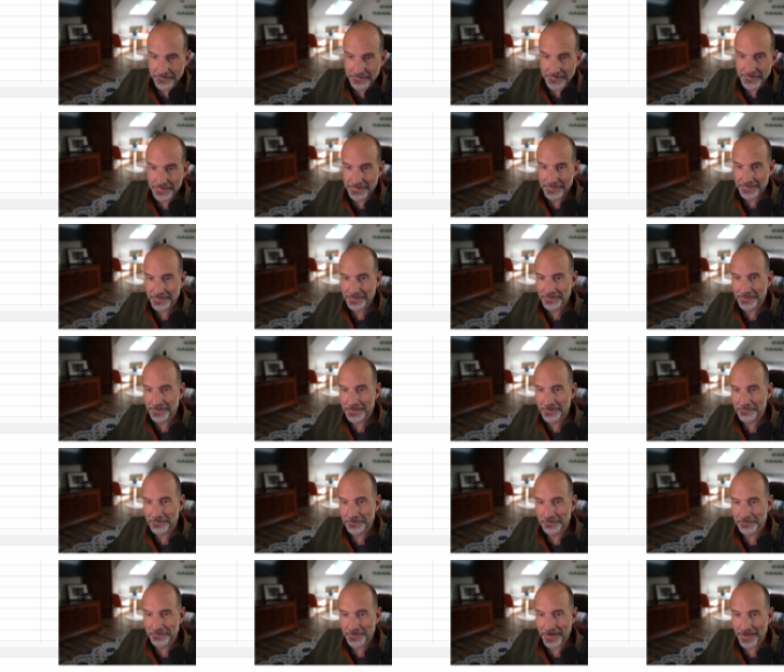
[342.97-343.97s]
All right,
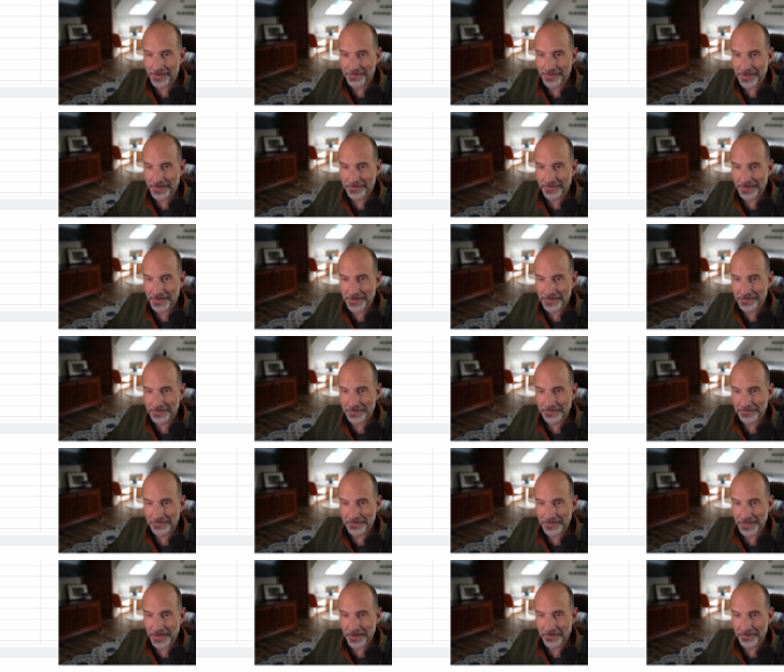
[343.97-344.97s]
we'll drag that down and
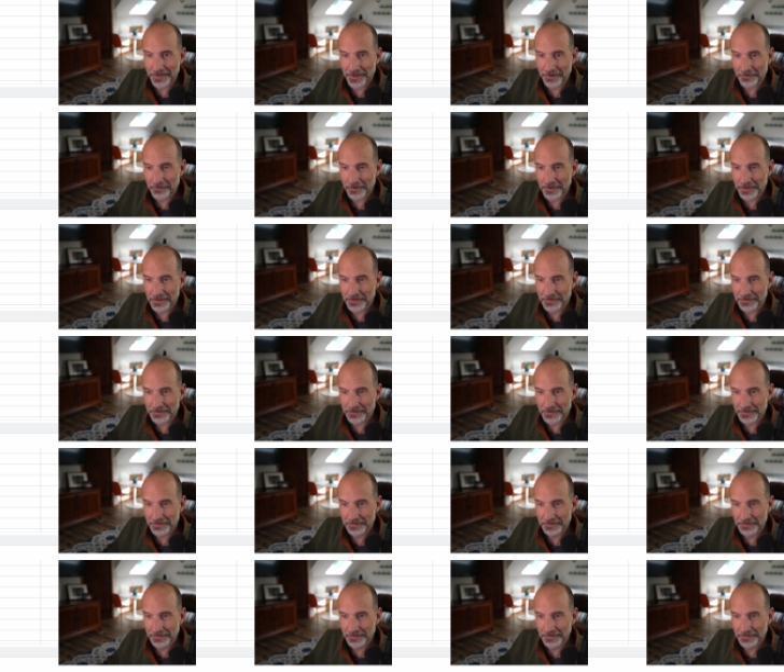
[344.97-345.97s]
see how that works.
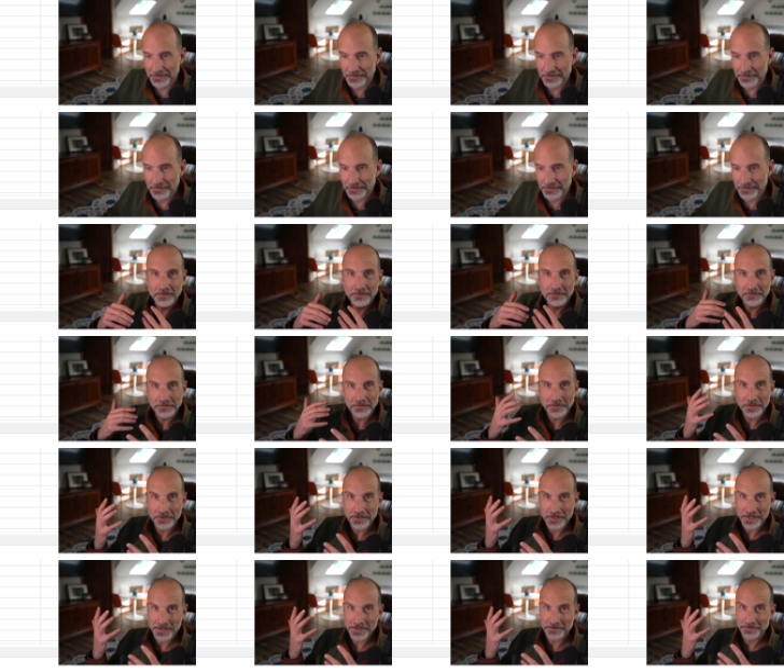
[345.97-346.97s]
So
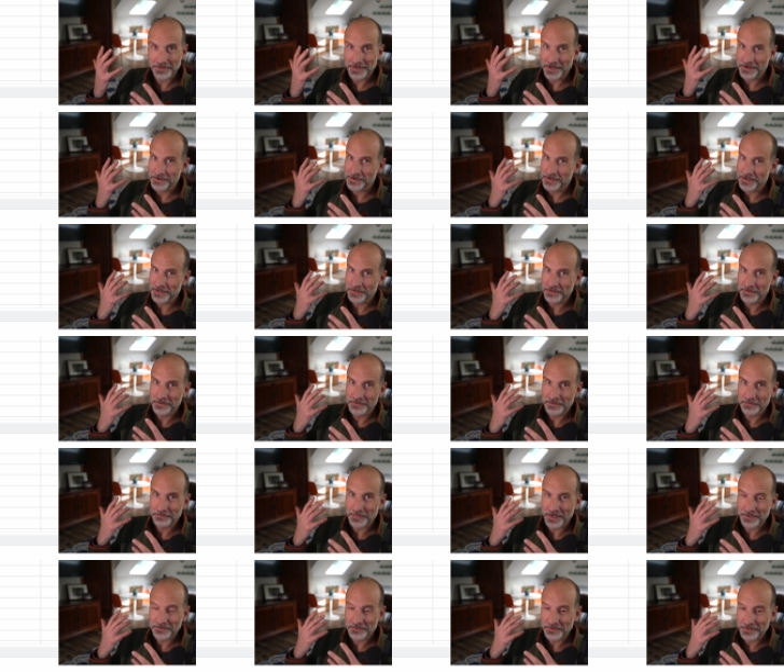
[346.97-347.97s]
there you go. Now you can use
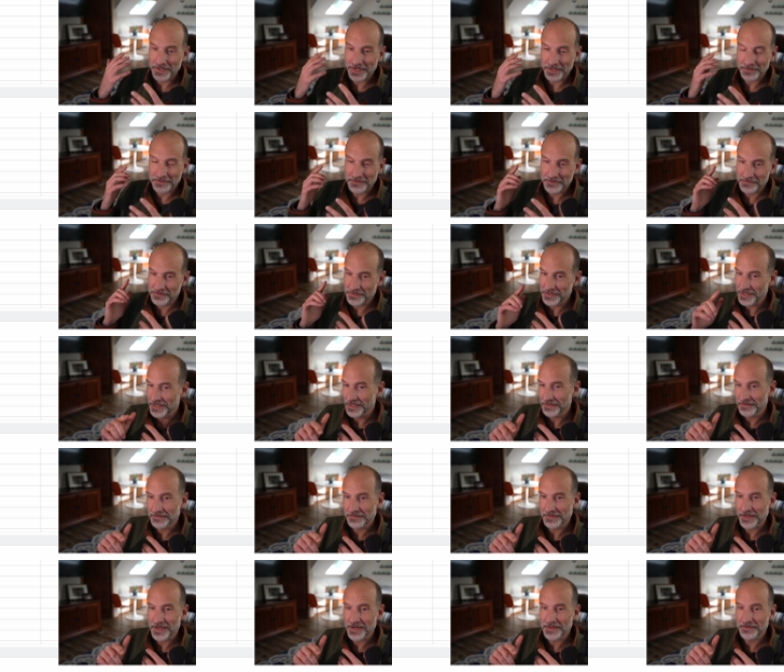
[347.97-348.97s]
special characters
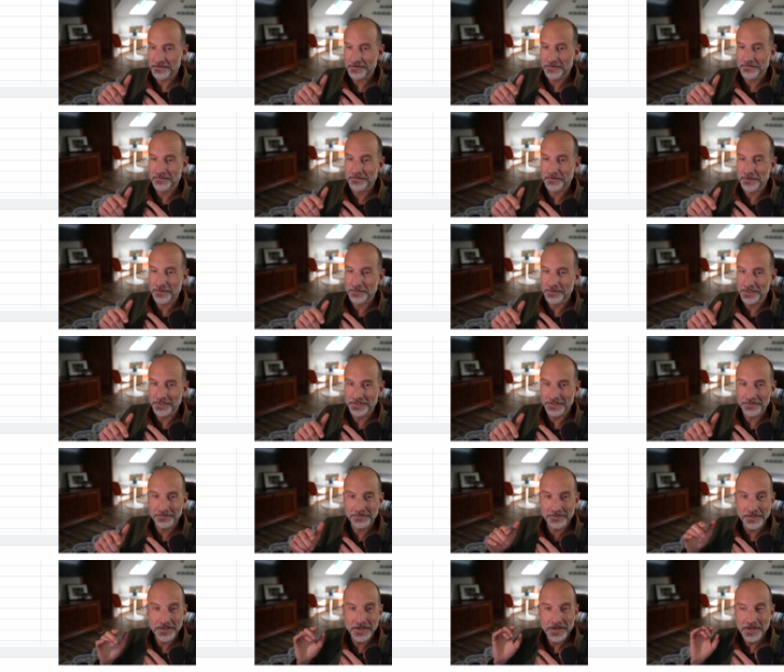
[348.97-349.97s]
inside your
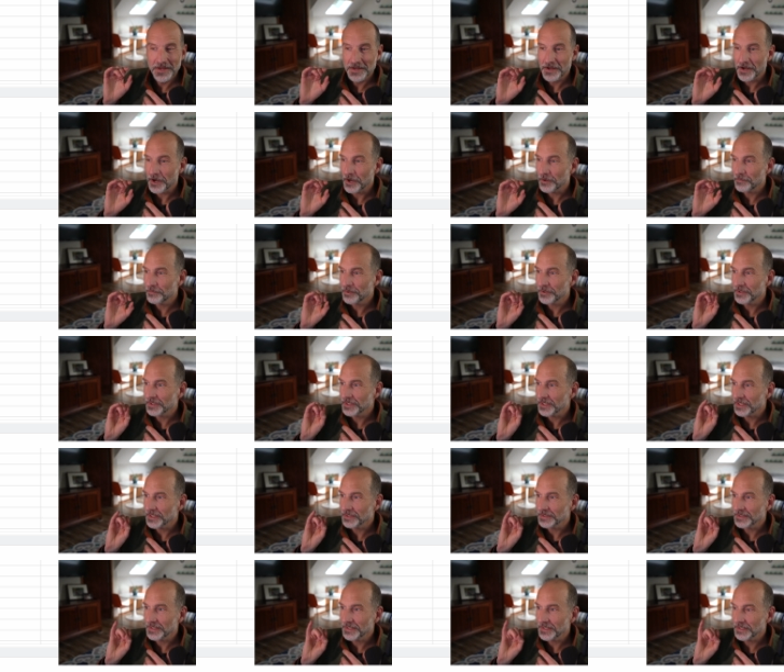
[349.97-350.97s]
formulas. I'll put
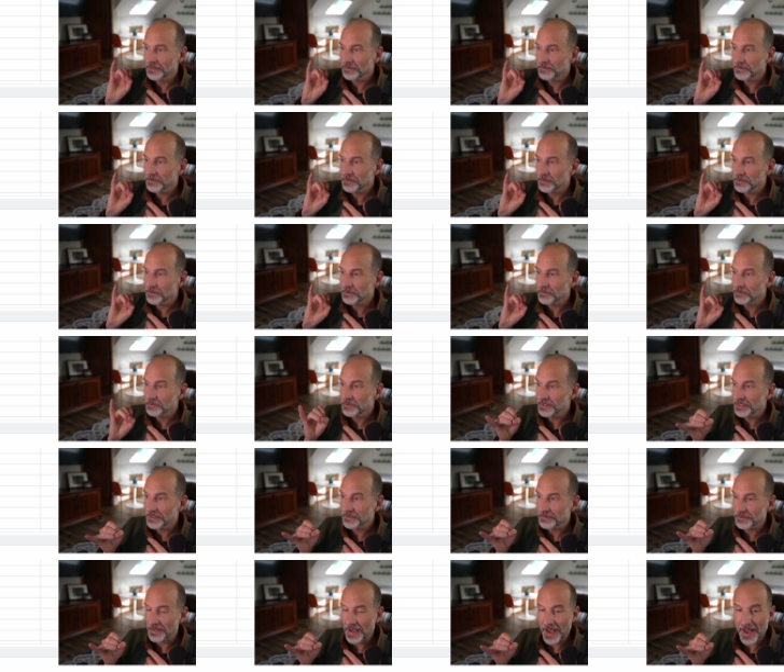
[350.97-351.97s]
a link to
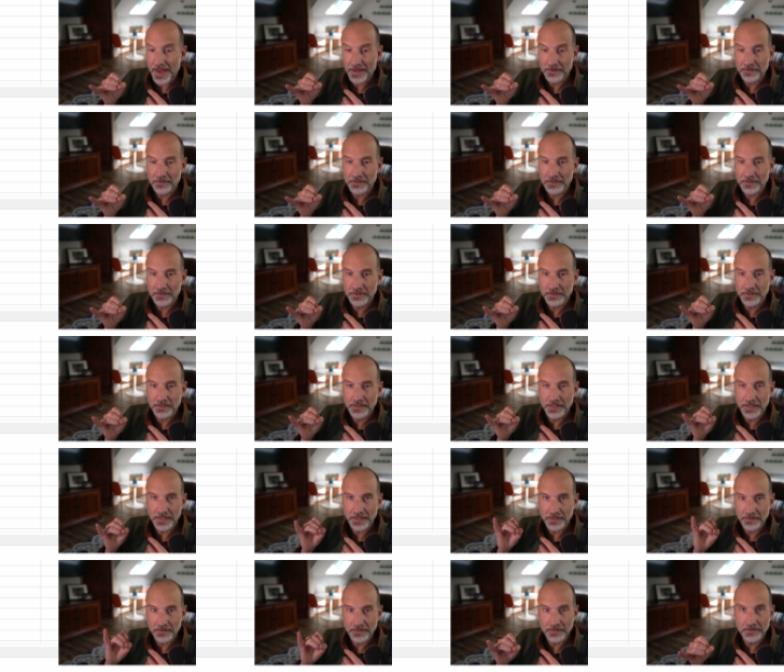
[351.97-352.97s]
this add-on
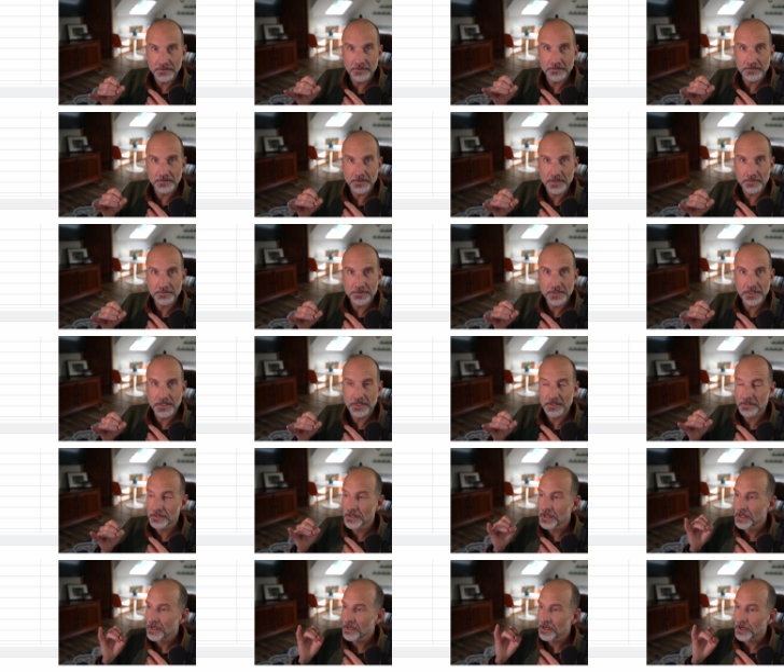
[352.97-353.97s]
in the description.